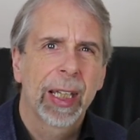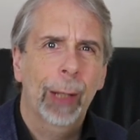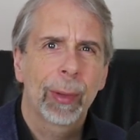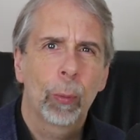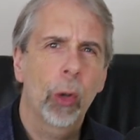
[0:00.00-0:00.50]

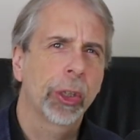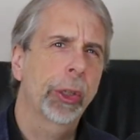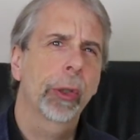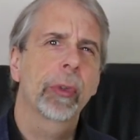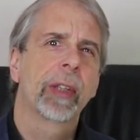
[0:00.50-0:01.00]
Now, in what
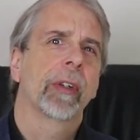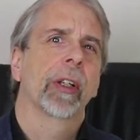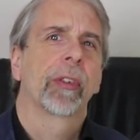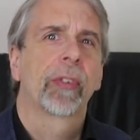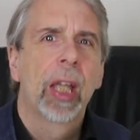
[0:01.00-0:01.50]

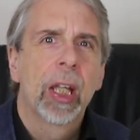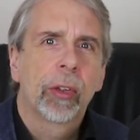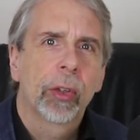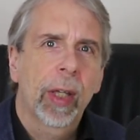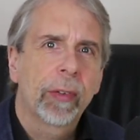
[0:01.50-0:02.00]
universe
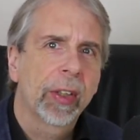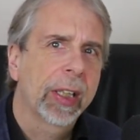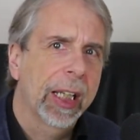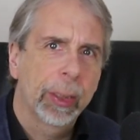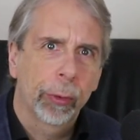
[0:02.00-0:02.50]
do they
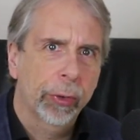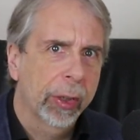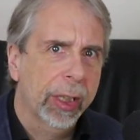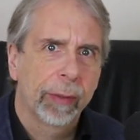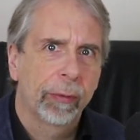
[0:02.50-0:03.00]
think anyone's
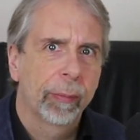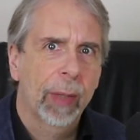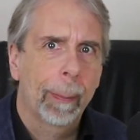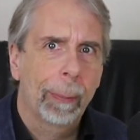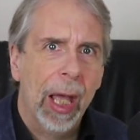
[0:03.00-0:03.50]
going to give them
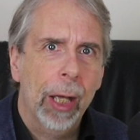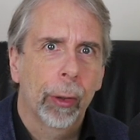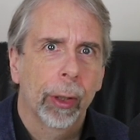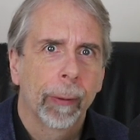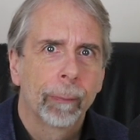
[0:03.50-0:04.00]
that
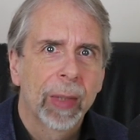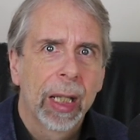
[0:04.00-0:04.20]
power?